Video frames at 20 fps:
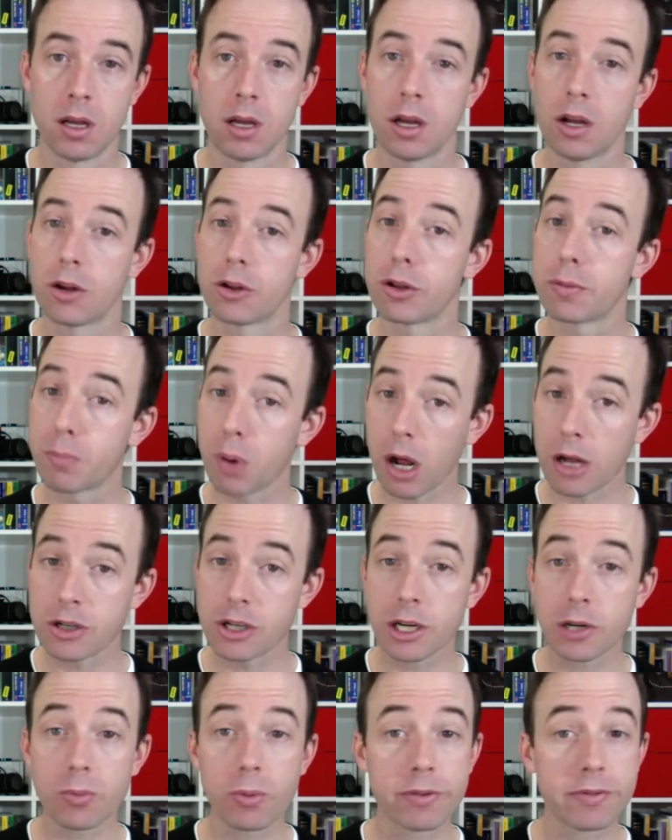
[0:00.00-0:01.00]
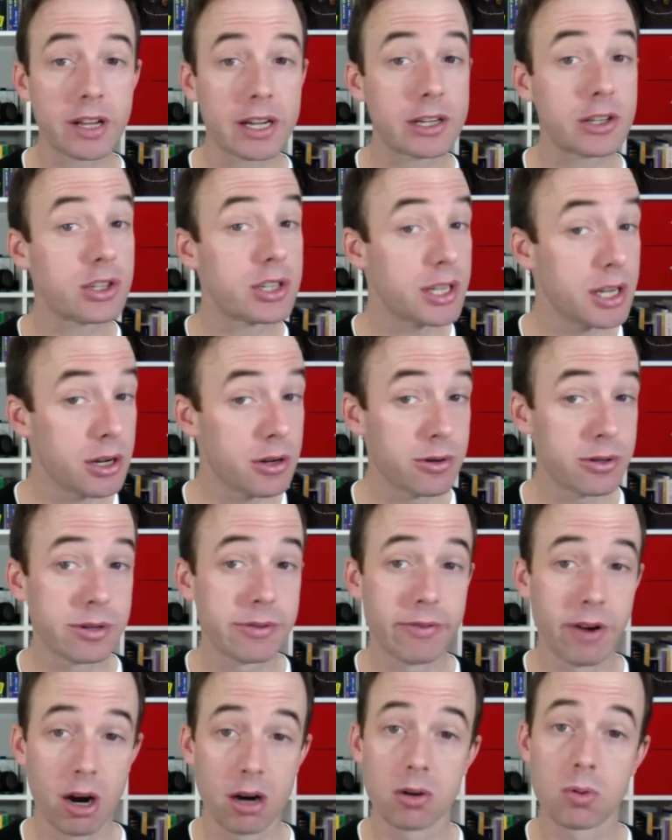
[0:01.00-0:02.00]
The project reflects years of
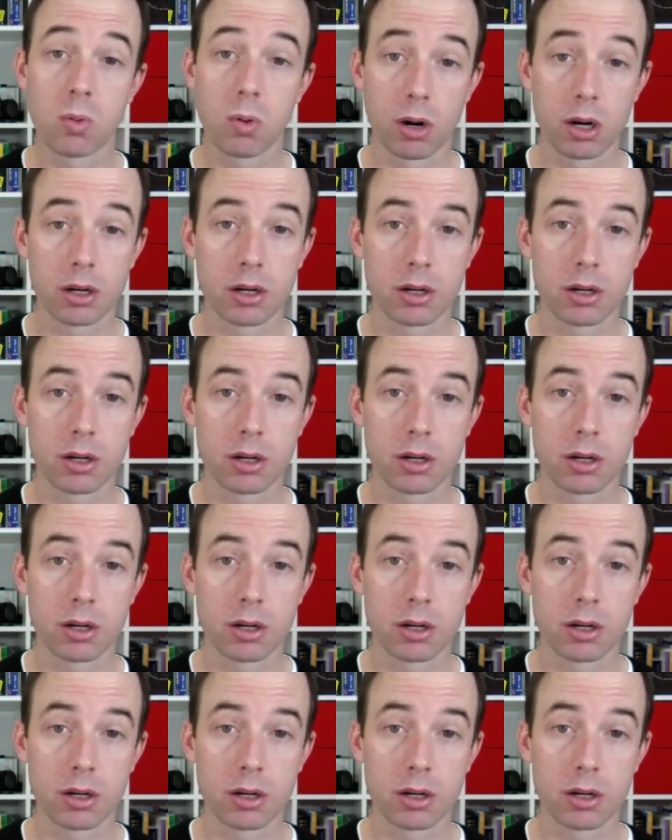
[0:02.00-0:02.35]
hard work.